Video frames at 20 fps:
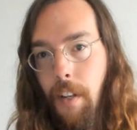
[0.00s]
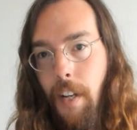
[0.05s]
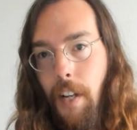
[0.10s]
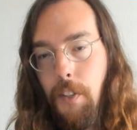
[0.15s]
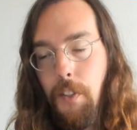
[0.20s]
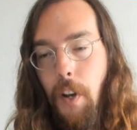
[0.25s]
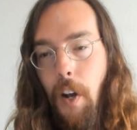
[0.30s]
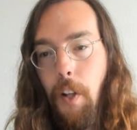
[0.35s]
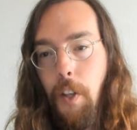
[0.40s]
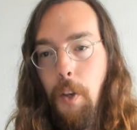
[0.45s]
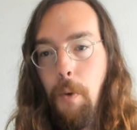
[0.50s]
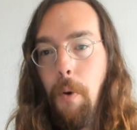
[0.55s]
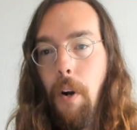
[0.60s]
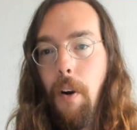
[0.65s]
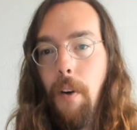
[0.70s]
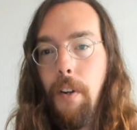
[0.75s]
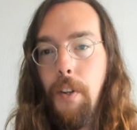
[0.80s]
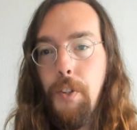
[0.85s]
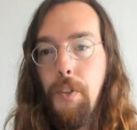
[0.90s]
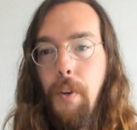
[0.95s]
It's all you
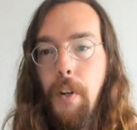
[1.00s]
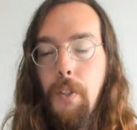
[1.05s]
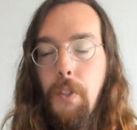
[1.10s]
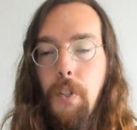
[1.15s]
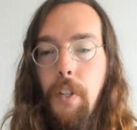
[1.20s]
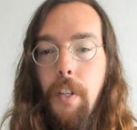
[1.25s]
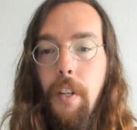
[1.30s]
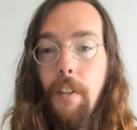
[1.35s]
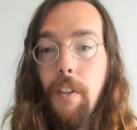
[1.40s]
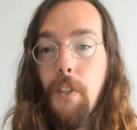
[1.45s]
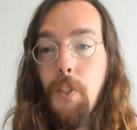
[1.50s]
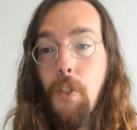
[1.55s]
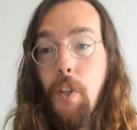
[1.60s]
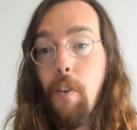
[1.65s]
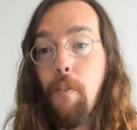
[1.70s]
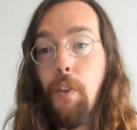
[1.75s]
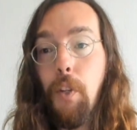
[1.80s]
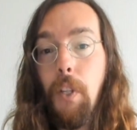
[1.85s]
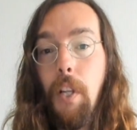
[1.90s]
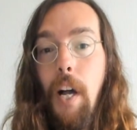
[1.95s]
are interested in. The
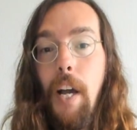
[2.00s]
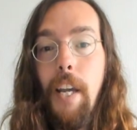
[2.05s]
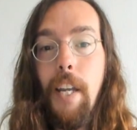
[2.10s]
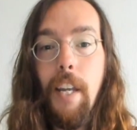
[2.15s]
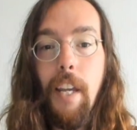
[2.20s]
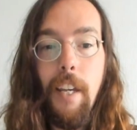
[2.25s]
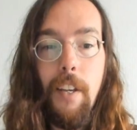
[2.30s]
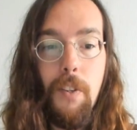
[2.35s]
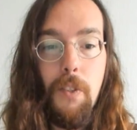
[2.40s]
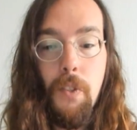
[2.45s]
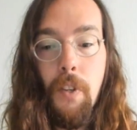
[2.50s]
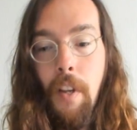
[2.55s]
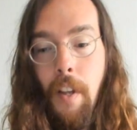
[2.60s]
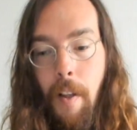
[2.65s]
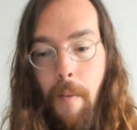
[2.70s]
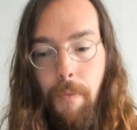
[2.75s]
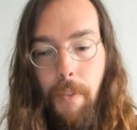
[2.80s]
silver lining is